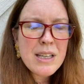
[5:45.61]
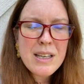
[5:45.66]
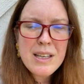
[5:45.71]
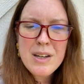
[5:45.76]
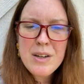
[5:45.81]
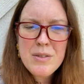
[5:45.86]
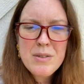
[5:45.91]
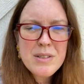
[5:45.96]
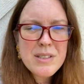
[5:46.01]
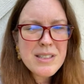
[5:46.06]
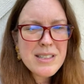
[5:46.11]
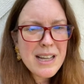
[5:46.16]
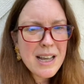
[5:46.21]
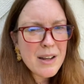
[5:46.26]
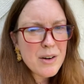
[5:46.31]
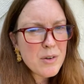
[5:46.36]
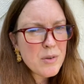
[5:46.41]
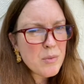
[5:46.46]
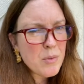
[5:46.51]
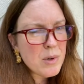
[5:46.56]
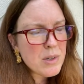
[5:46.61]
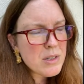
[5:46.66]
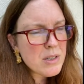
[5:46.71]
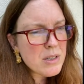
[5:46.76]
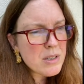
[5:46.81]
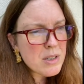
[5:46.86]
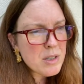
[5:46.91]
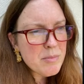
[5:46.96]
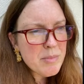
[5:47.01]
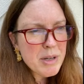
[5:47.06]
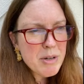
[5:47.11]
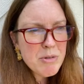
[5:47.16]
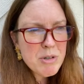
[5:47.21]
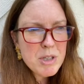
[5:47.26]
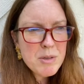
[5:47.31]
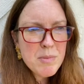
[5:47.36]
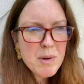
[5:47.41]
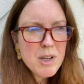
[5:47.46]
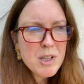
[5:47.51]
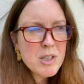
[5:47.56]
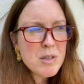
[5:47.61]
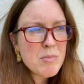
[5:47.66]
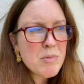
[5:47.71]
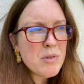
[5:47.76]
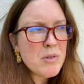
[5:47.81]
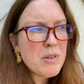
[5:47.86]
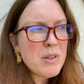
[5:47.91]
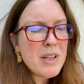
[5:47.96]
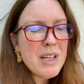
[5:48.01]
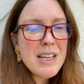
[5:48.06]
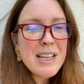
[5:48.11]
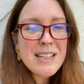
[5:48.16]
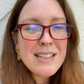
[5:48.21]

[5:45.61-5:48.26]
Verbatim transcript: You know, Saturn wants us to be responsible.